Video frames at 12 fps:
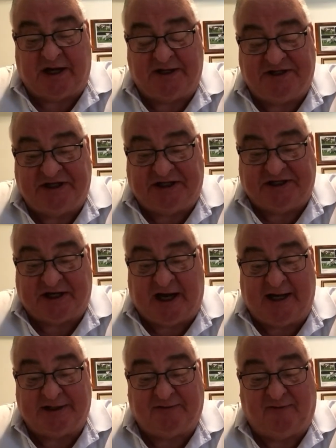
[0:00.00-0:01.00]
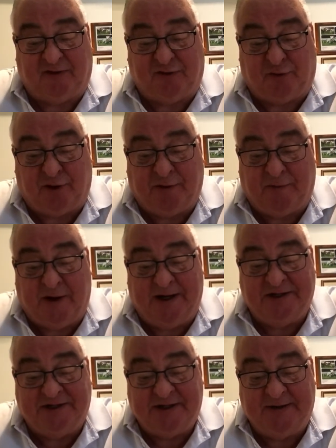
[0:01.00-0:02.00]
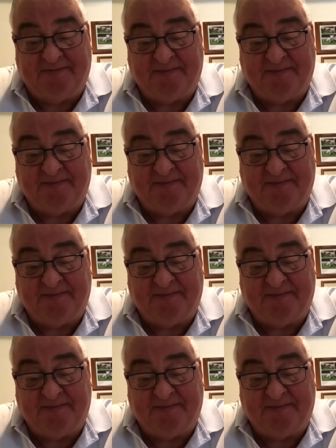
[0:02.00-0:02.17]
had 6 starts for 3 wins,